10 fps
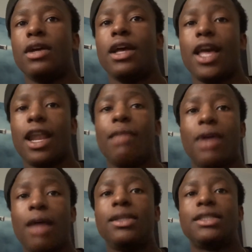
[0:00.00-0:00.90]
And I
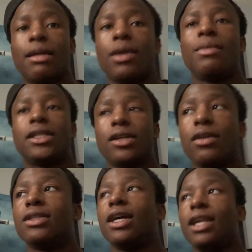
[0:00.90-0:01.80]
probably stepped on my
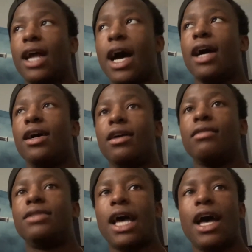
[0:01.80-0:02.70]
toes a lot
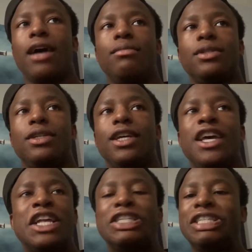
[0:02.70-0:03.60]
of times.
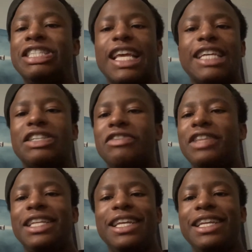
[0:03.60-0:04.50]
Just saying stuff
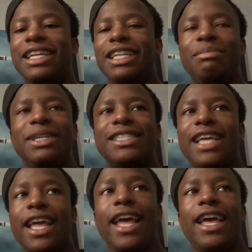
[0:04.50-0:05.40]
that didn't need to be
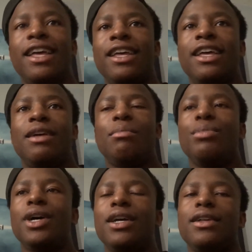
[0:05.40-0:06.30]
said.
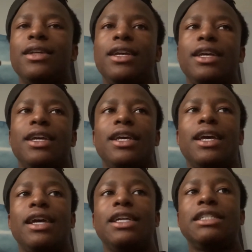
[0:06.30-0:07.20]
But
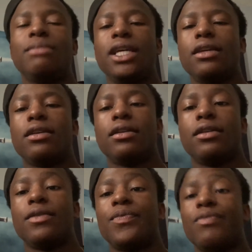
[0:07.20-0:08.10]
it's me.
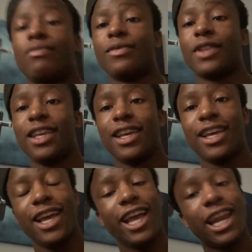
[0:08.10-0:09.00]

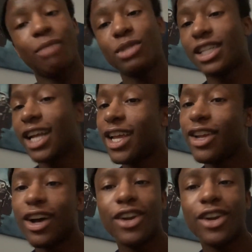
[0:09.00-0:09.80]
And I'm just letting y'all